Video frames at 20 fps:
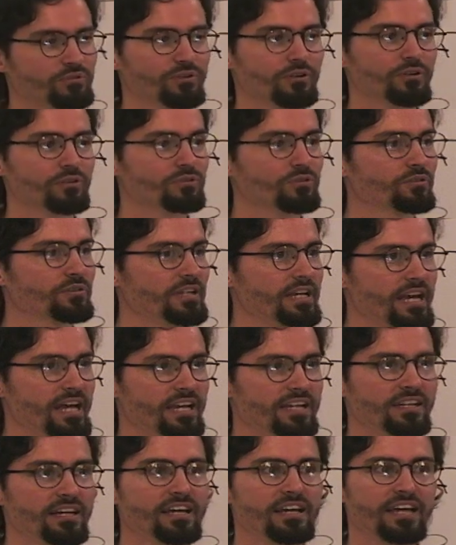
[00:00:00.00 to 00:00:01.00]

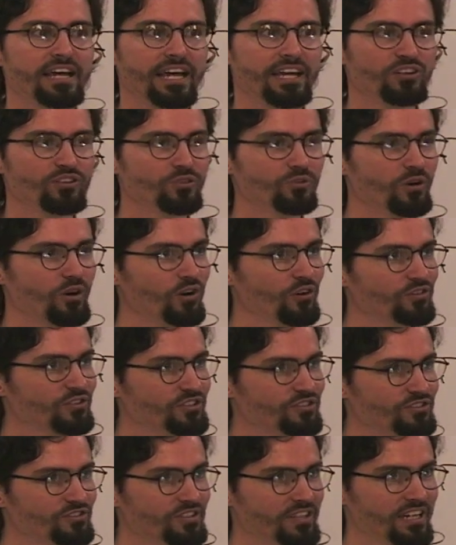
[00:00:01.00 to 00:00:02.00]
procreate and do all
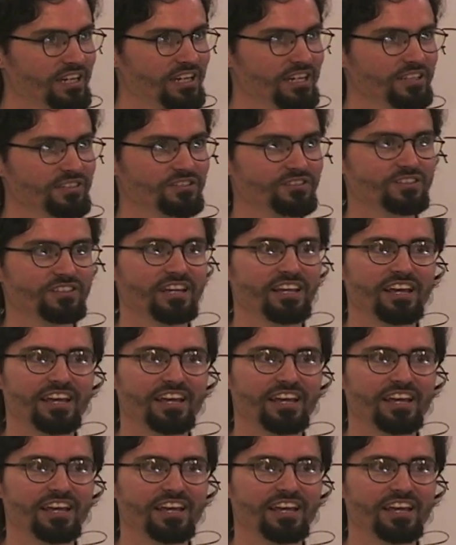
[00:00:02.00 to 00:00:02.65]
these things.